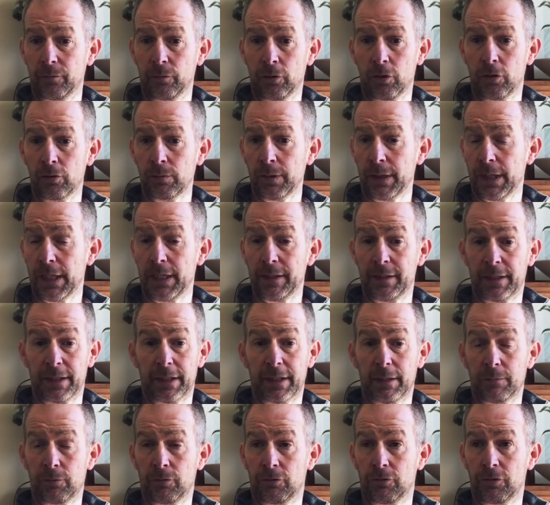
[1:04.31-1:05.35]
wrong with that. I think
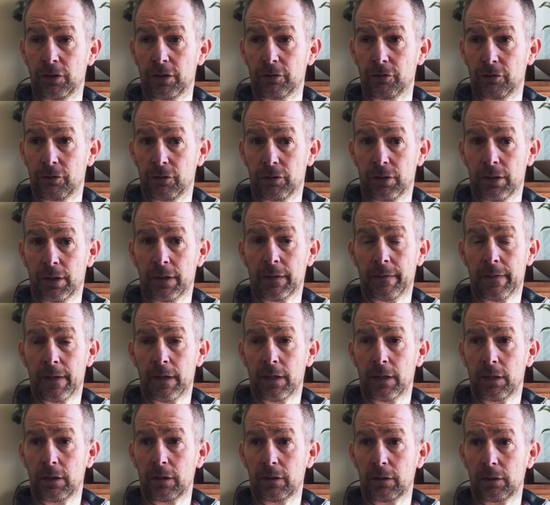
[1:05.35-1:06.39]
it was just
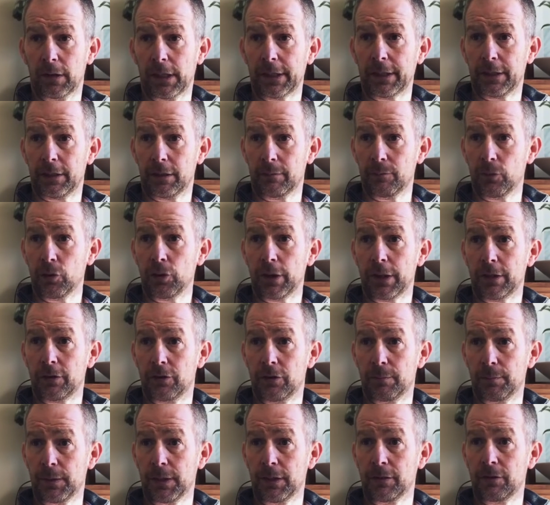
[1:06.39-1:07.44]
linking more into
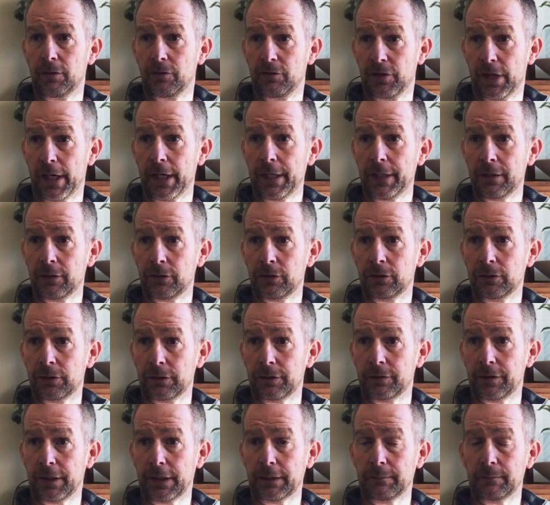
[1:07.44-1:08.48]
being tired all the
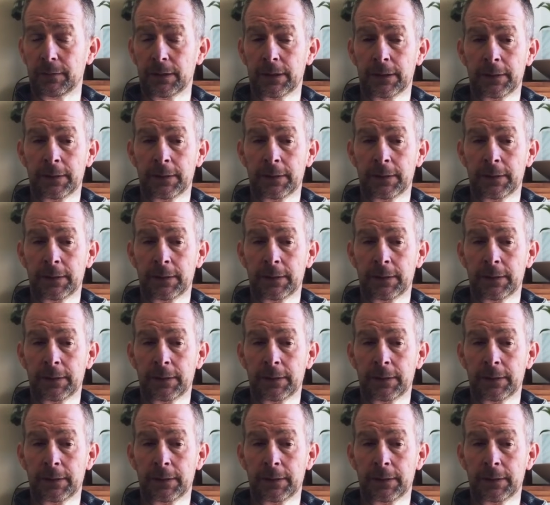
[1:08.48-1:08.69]
time.